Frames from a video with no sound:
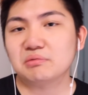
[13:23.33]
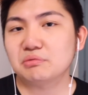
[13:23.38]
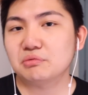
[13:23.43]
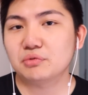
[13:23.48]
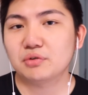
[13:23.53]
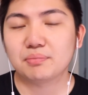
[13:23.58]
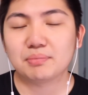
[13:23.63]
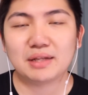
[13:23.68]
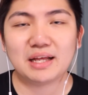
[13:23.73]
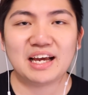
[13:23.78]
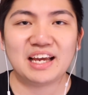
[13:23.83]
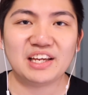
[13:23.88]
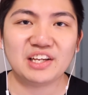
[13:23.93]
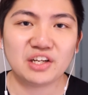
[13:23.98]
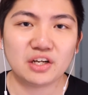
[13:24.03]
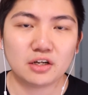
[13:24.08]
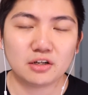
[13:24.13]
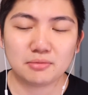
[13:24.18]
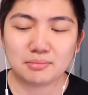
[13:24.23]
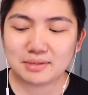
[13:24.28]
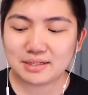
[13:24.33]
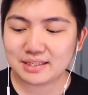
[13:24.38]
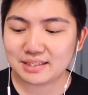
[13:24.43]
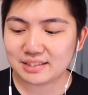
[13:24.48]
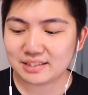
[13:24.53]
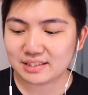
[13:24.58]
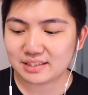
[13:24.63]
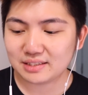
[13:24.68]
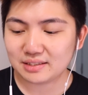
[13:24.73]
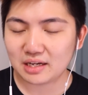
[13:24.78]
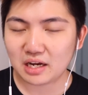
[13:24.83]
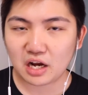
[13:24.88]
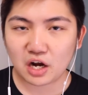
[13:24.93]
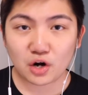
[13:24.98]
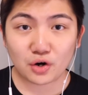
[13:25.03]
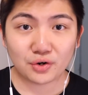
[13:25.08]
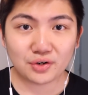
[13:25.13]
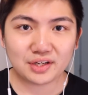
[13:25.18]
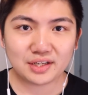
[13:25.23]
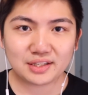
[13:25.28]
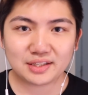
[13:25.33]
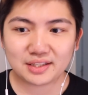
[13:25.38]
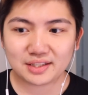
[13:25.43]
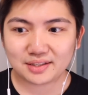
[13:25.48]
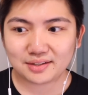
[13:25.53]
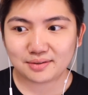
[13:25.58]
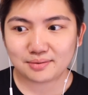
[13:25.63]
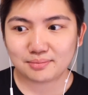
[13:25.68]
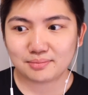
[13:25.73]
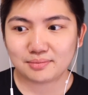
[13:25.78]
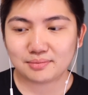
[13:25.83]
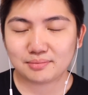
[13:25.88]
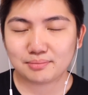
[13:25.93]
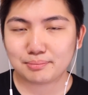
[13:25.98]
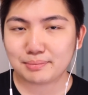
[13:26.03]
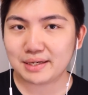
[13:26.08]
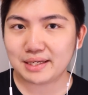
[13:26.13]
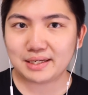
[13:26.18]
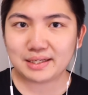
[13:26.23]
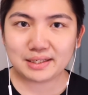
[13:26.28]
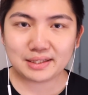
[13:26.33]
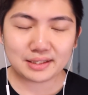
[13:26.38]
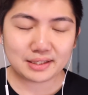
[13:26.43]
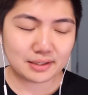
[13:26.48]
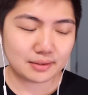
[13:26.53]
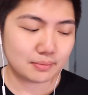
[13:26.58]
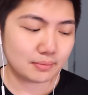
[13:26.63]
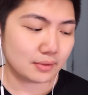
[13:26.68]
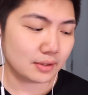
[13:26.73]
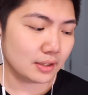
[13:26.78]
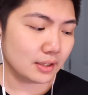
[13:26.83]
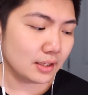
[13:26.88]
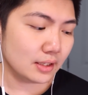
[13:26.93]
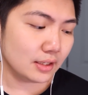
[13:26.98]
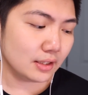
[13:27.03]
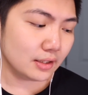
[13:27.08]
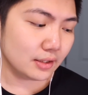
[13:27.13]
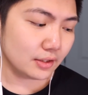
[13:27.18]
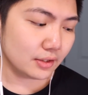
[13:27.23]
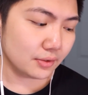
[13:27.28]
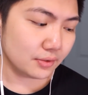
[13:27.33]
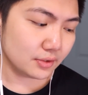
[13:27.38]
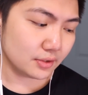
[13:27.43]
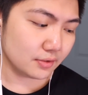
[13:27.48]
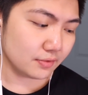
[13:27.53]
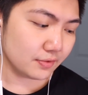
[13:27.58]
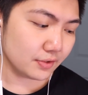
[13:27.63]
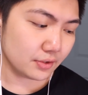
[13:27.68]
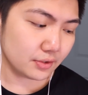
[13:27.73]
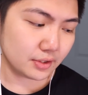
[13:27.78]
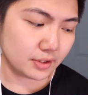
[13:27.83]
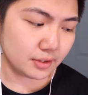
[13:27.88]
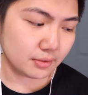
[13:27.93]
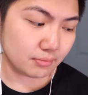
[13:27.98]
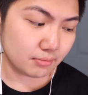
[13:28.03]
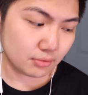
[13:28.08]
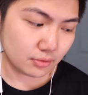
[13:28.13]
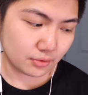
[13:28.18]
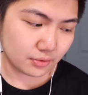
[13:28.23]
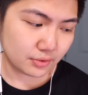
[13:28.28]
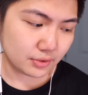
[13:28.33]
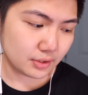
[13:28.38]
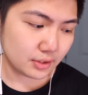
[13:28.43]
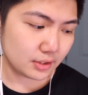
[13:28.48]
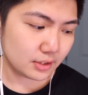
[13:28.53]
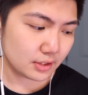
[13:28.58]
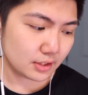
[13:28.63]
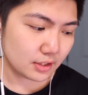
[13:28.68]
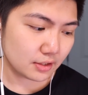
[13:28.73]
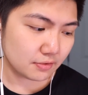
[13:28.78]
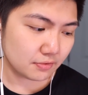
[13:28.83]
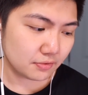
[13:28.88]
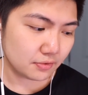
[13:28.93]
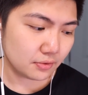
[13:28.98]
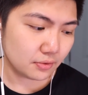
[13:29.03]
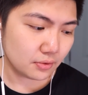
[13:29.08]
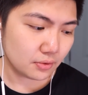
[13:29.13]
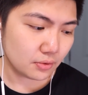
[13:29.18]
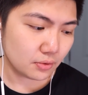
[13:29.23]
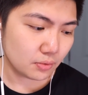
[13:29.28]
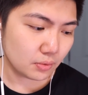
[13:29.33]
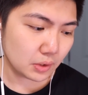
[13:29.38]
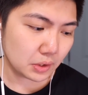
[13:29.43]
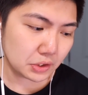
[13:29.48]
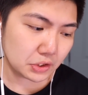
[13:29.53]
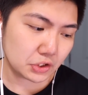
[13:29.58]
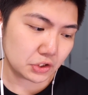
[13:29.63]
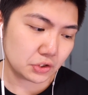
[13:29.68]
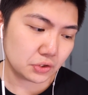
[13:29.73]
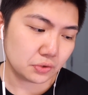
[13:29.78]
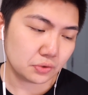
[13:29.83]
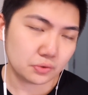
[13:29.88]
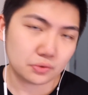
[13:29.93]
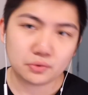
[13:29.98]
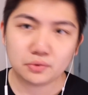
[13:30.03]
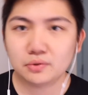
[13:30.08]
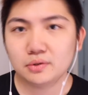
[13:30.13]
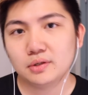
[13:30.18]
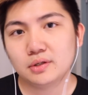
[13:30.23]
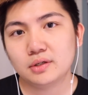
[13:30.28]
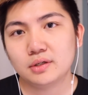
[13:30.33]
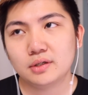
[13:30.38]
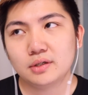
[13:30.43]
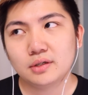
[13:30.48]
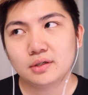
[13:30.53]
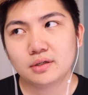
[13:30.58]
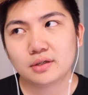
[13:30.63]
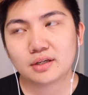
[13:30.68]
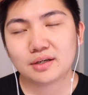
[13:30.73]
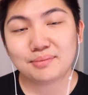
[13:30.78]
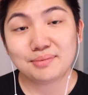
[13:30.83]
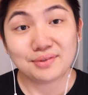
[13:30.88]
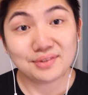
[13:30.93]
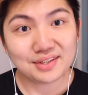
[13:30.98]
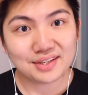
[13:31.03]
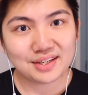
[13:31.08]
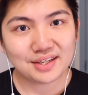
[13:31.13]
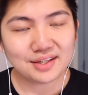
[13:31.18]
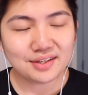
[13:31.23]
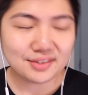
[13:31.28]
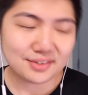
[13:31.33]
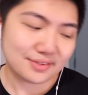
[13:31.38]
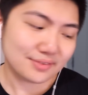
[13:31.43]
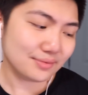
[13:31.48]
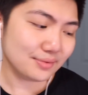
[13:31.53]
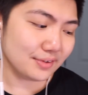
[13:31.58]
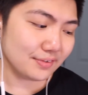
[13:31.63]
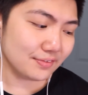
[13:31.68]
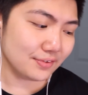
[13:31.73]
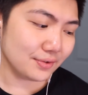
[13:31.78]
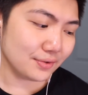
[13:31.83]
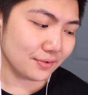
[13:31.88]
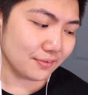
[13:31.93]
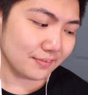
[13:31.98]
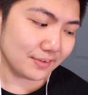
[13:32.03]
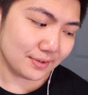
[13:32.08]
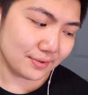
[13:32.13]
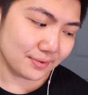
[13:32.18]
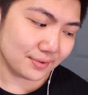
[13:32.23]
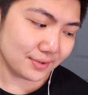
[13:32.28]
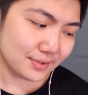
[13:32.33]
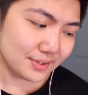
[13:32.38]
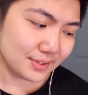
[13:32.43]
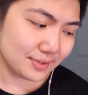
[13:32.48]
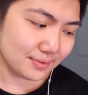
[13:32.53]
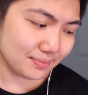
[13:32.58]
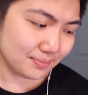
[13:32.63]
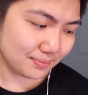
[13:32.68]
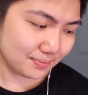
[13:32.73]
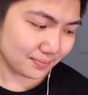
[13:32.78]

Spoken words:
Replying comments, hearting them, pinning them, those are very important if you want to communicate with your viewers.